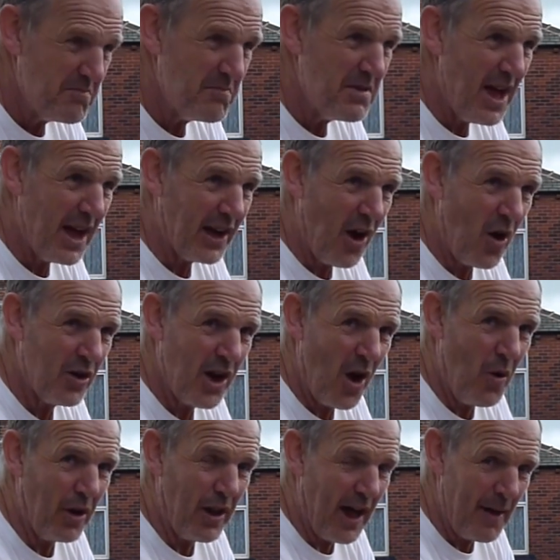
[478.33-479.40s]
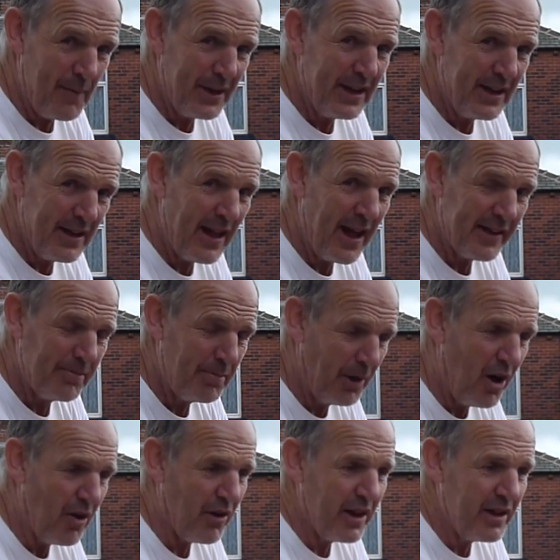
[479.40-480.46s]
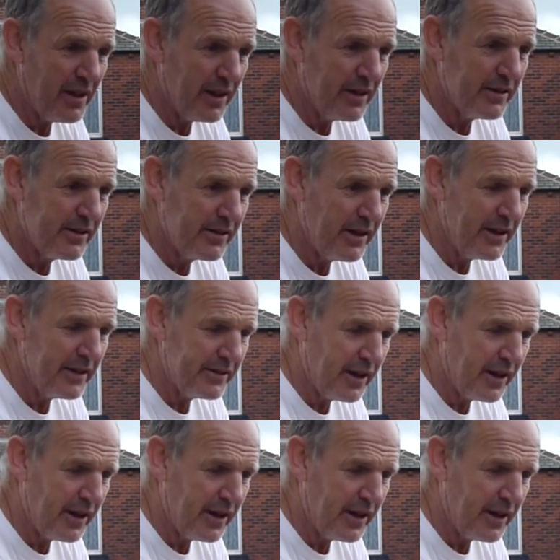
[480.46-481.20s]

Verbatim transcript: Yeah, go go on it. I mean, explore it. It's it's